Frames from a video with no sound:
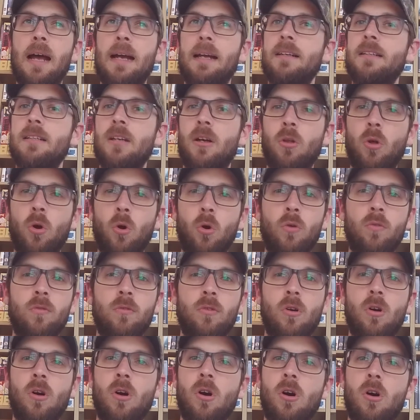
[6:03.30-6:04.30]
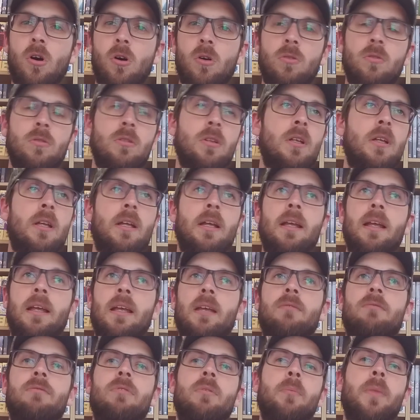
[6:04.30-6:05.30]
tell overall
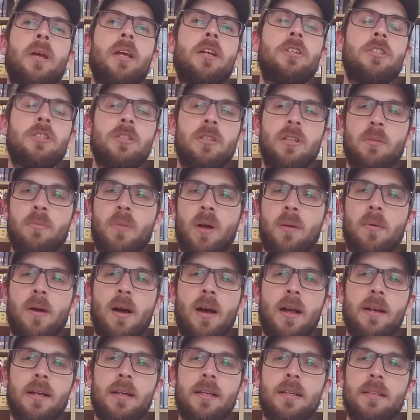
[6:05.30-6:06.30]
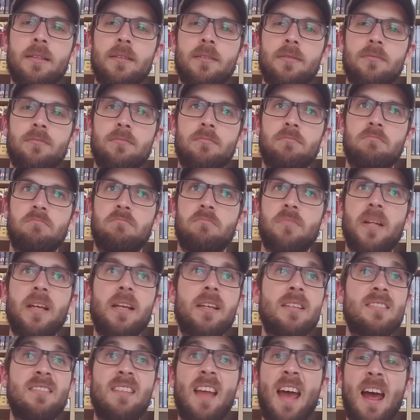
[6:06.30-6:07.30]
inflammation in my body
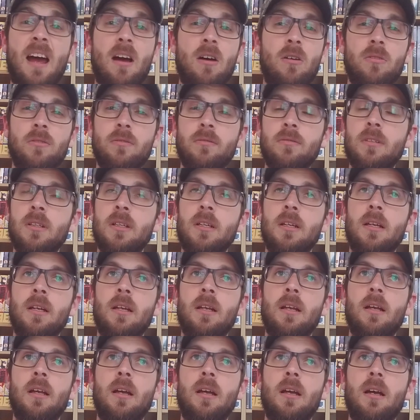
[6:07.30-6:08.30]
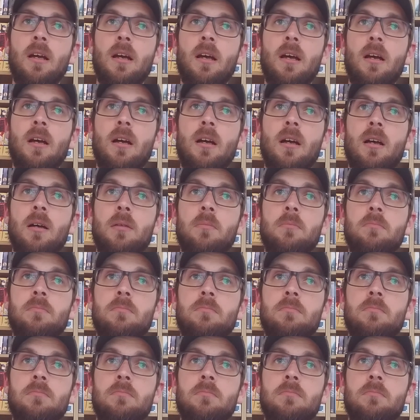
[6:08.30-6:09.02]
is down. Um,